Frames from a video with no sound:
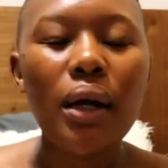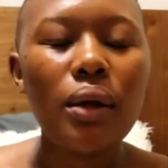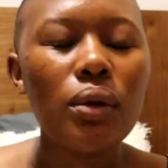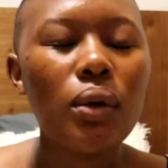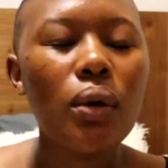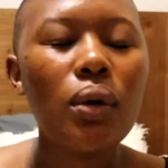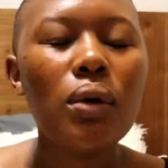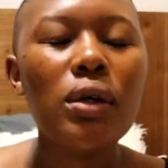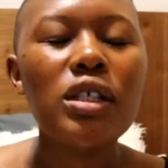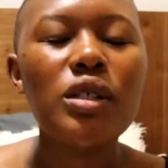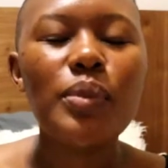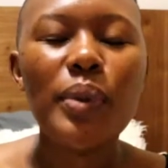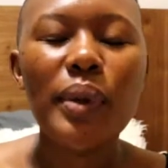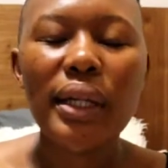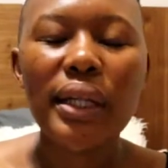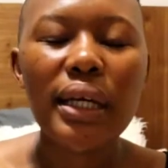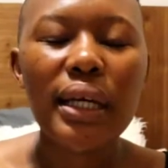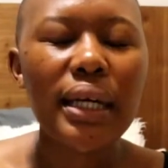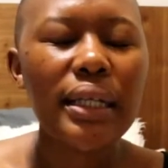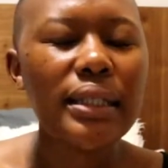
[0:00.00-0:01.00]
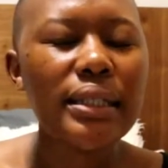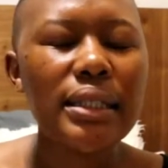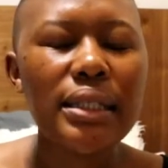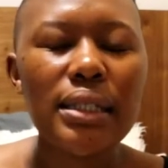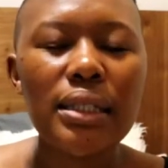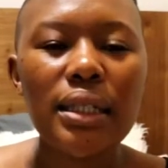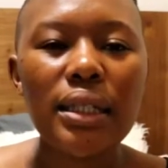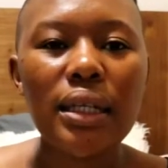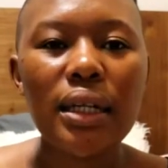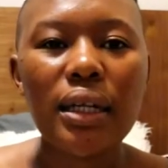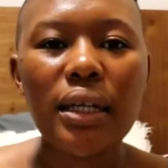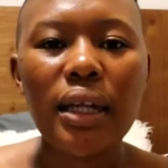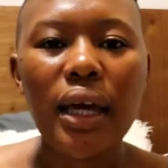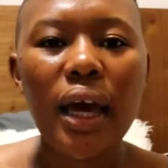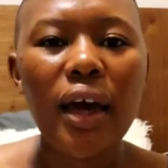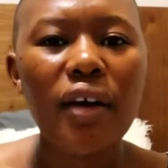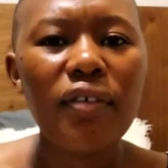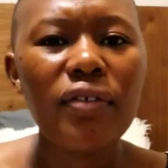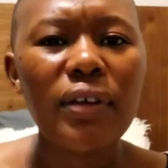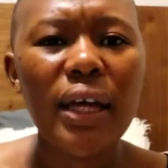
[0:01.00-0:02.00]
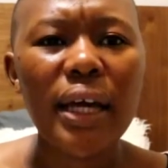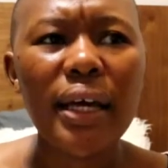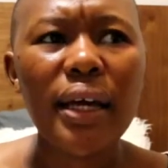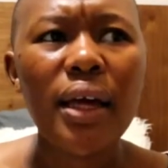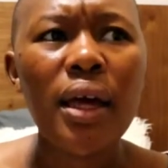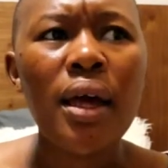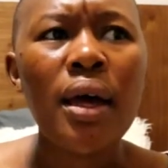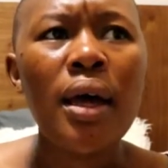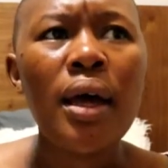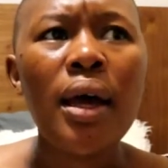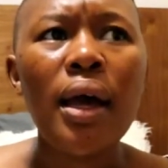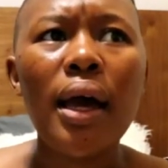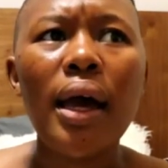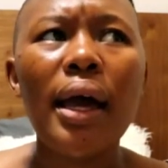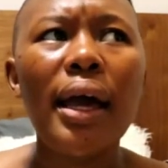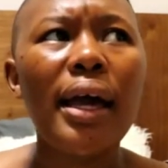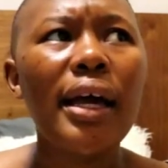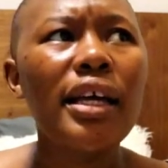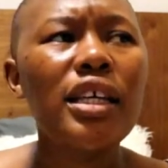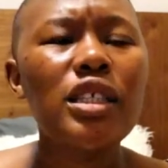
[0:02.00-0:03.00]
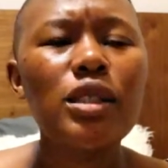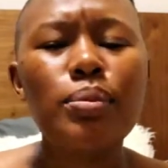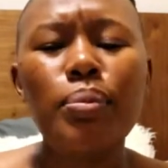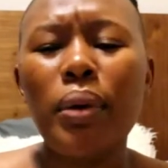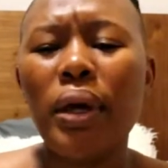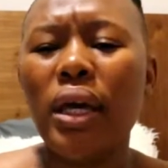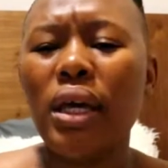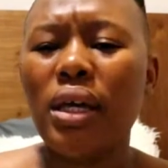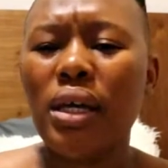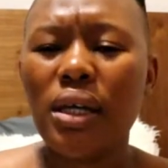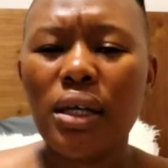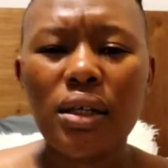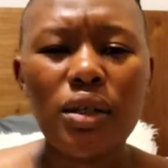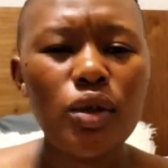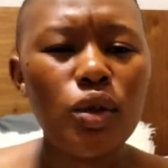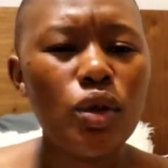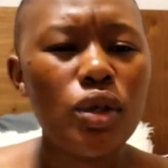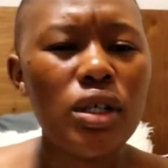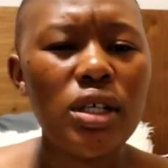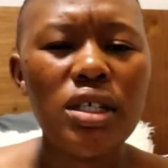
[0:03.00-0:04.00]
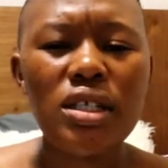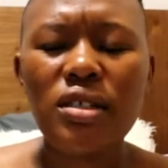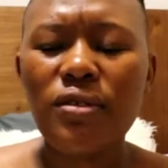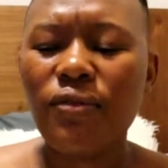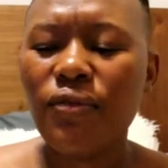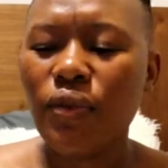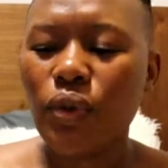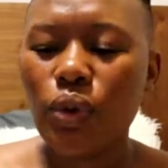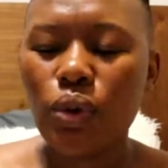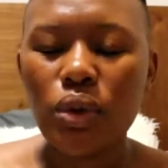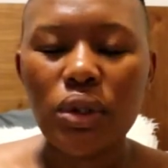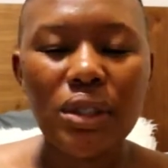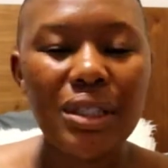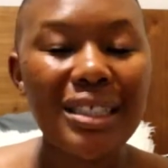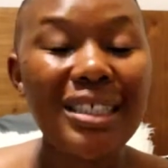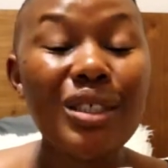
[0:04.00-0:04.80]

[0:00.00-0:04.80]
I'd always be at the canteen and I'd have like eggs, bacon, greasy food.